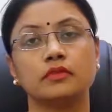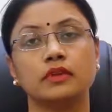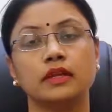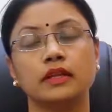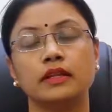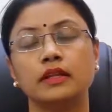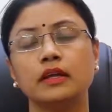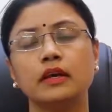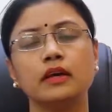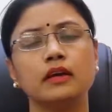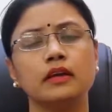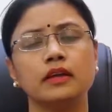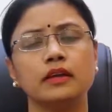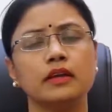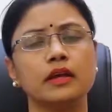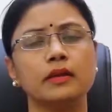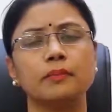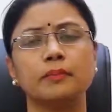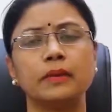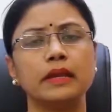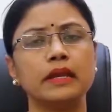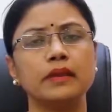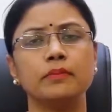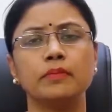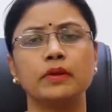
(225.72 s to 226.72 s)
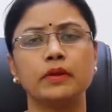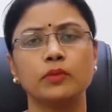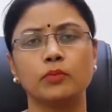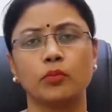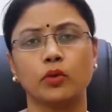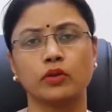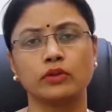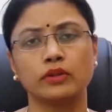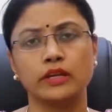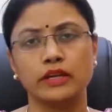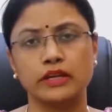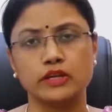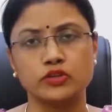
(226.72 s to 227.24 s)
in her
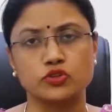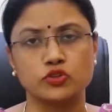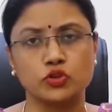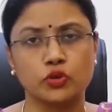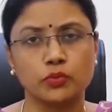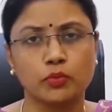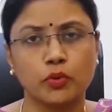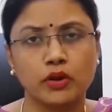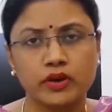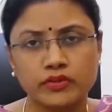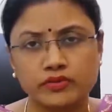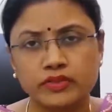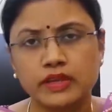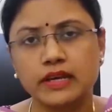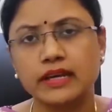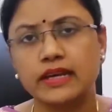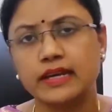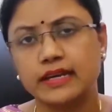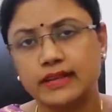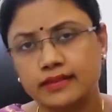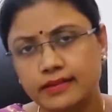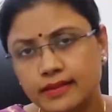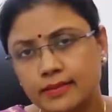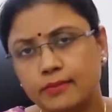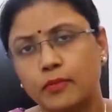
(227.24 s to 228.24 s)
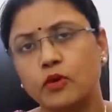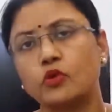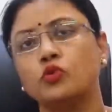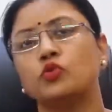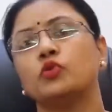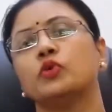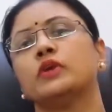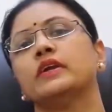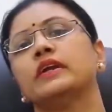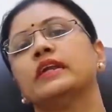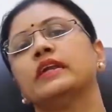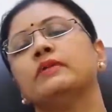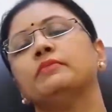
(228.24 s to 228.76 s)
perimenopausal age group, or if the lady is about
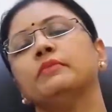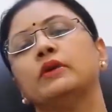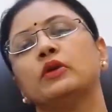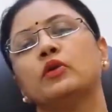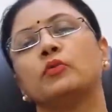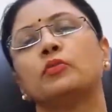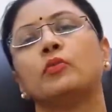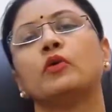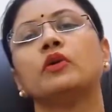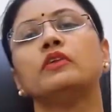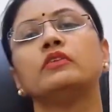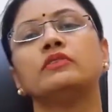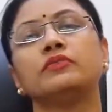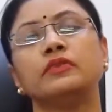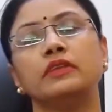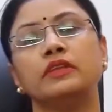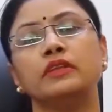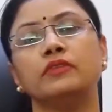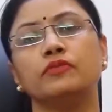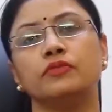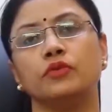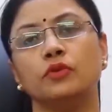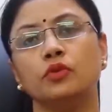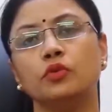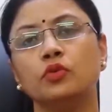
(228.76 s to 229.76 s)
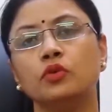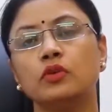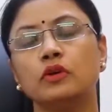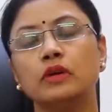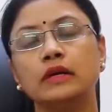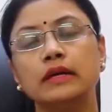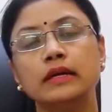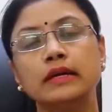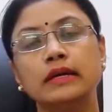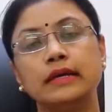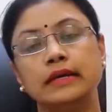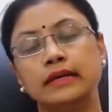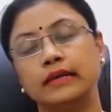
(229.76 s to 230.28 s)
to attain menopause within few
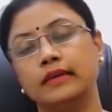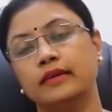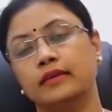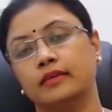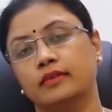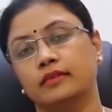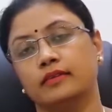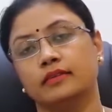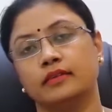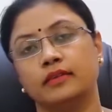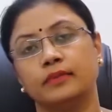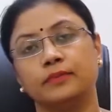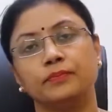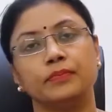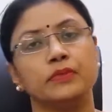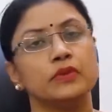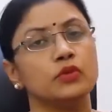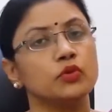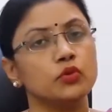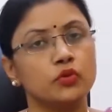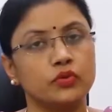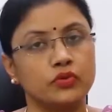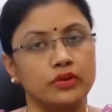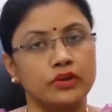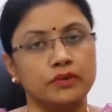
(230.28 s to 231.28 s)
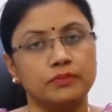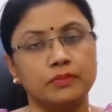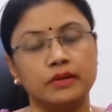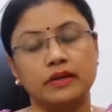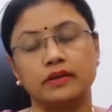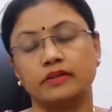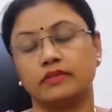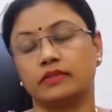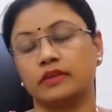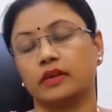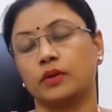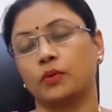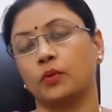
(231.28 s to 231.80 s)
years, no treatment
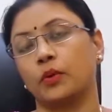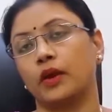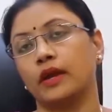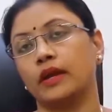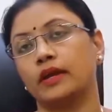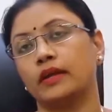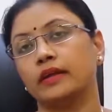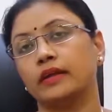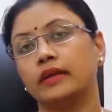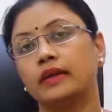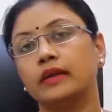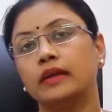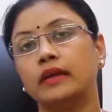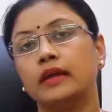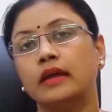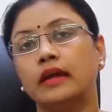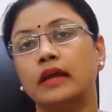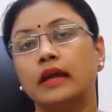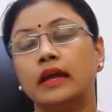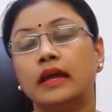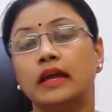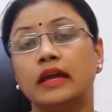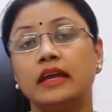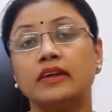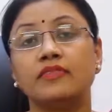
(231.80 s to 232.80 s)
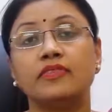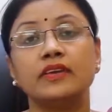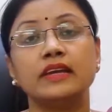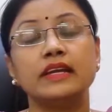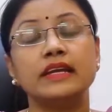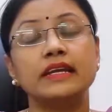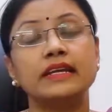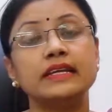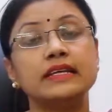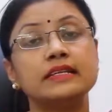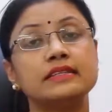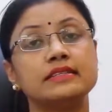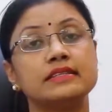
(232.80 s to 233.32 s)
is required. If a
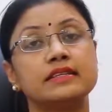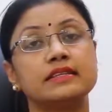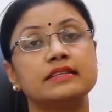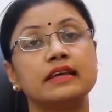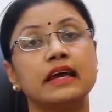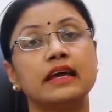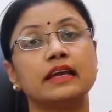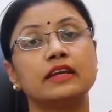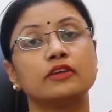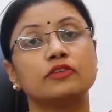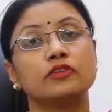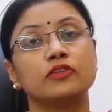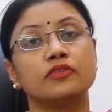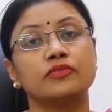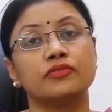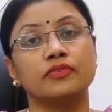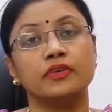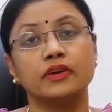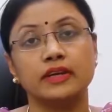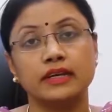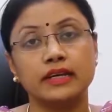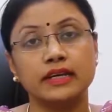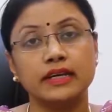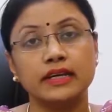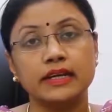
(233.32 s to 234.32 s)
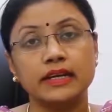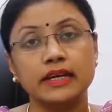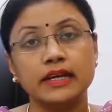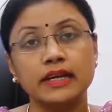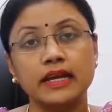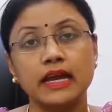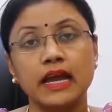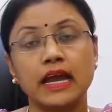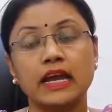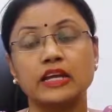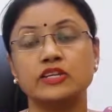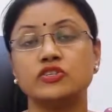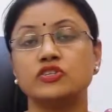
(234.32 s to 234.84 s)
lady is desirous of
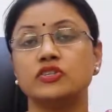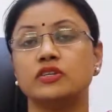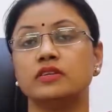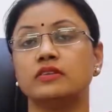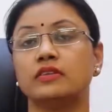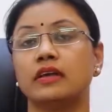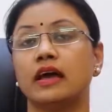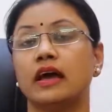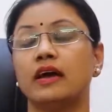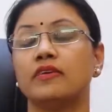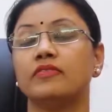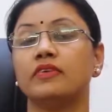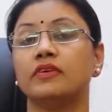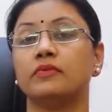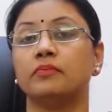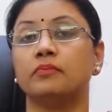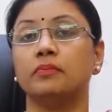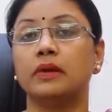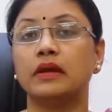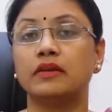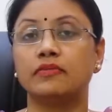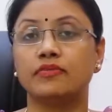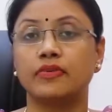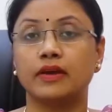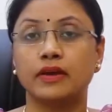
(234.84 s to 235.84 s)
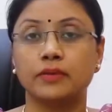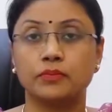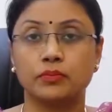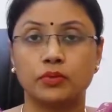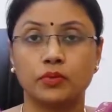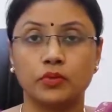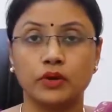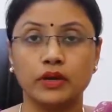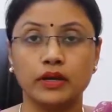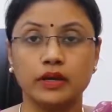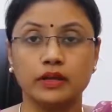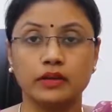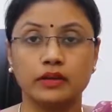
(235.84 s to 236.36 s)
fertility and she is having big
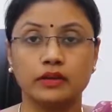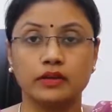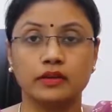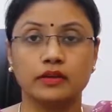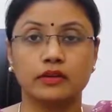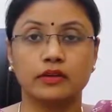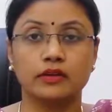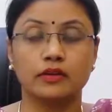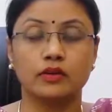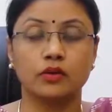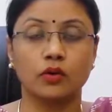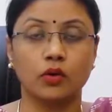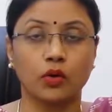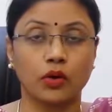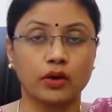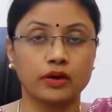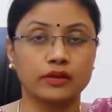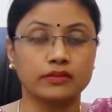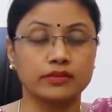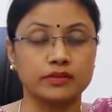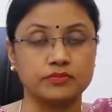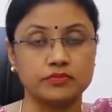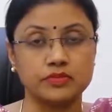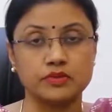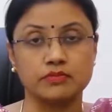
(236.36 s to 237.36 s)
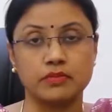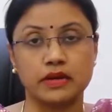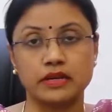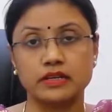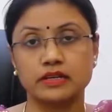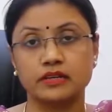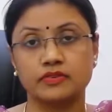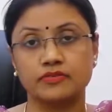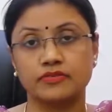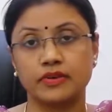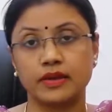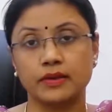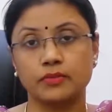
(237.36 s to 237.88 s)
fibroid or a
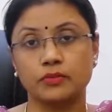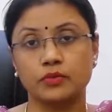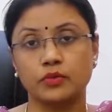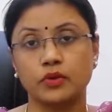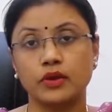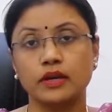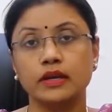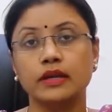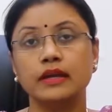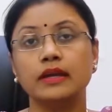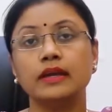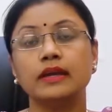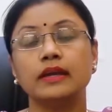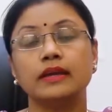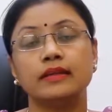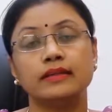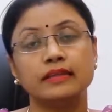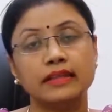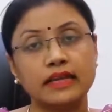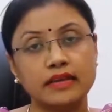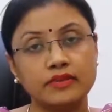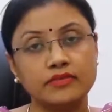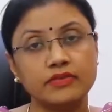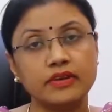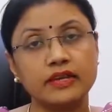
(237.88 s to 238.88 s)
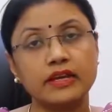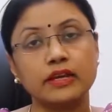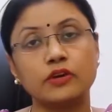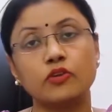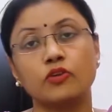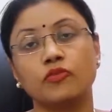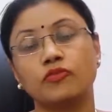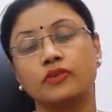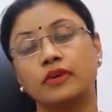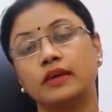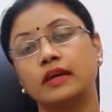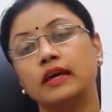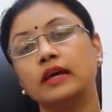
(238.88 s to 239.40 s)
symptomatic fibroid, then we can
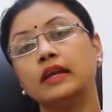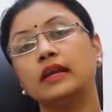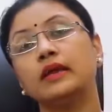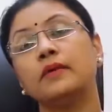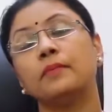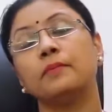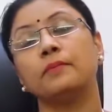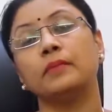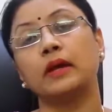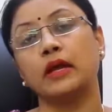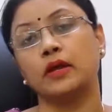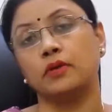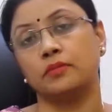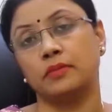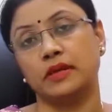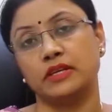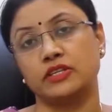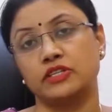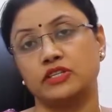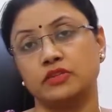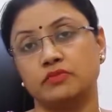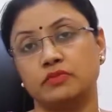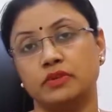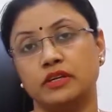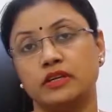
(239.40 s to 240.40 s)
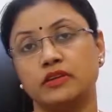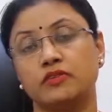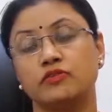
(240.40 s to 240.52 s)
offer her myomectomy,